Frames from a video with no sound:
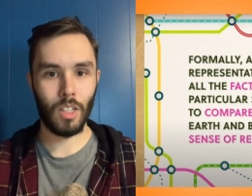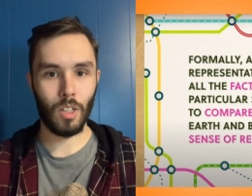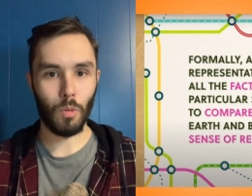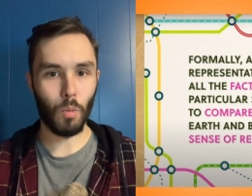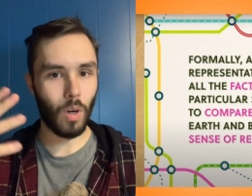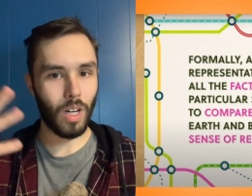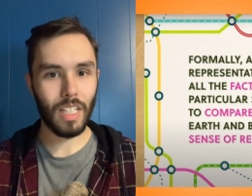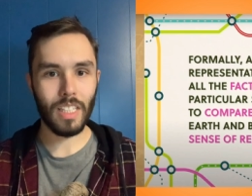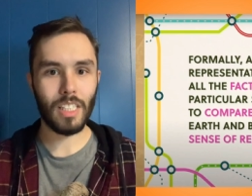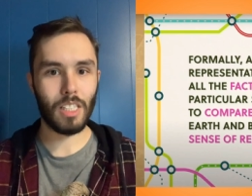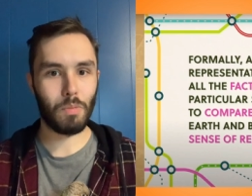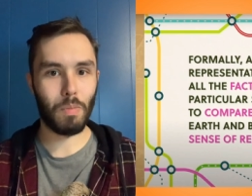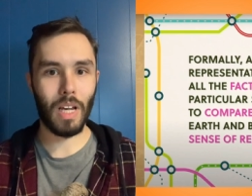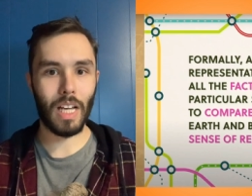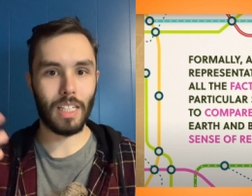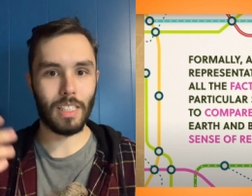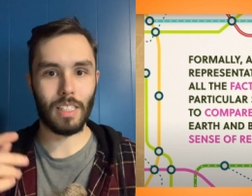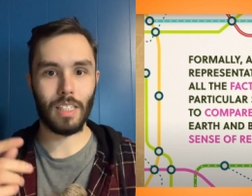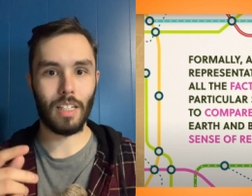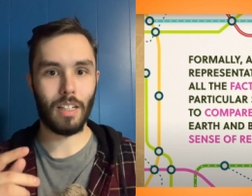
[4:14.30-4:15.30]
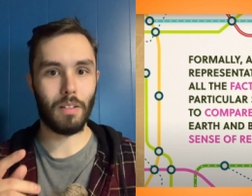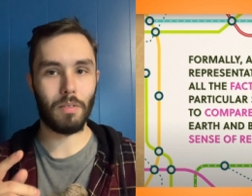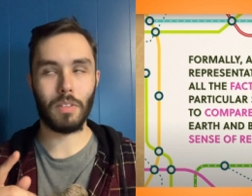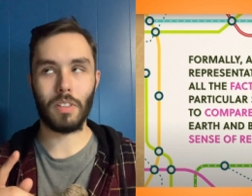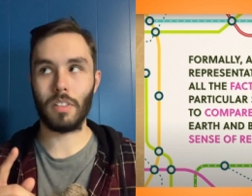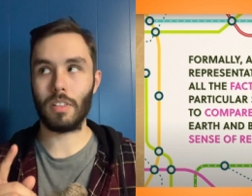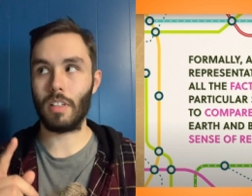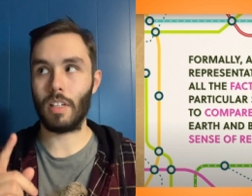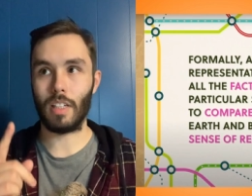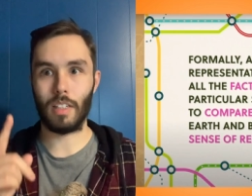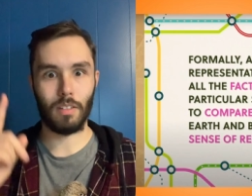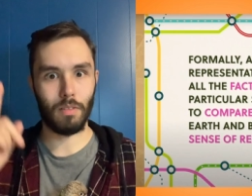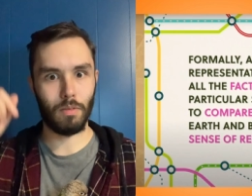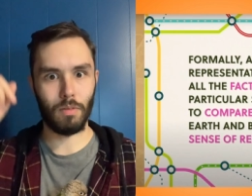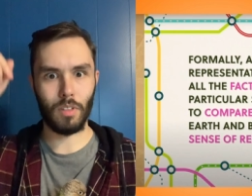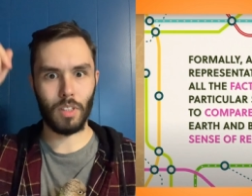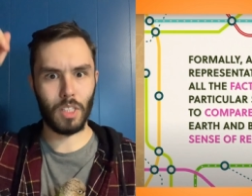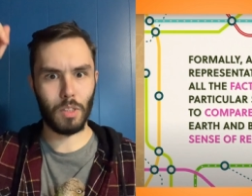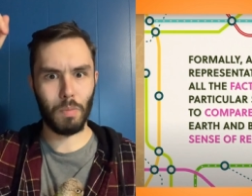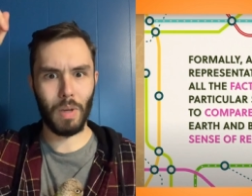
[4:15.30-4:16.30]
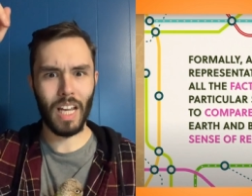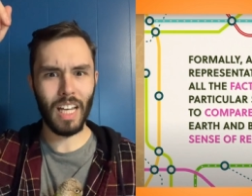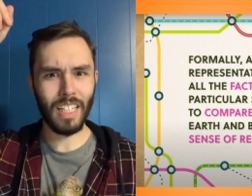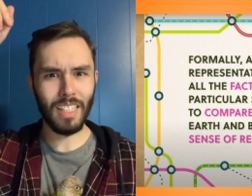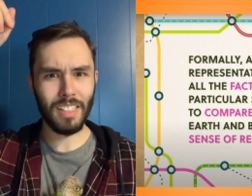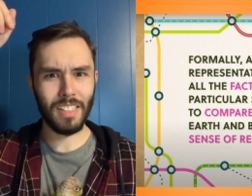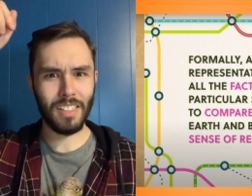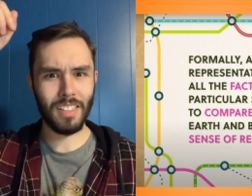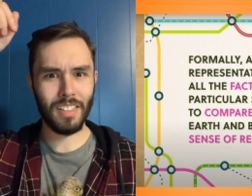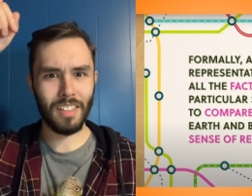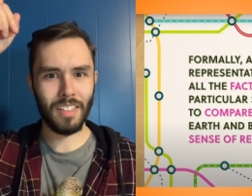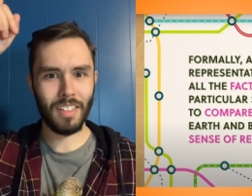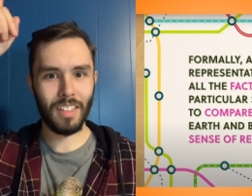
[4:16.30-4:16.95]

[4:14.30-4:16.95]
what is space? And I'm just like, space?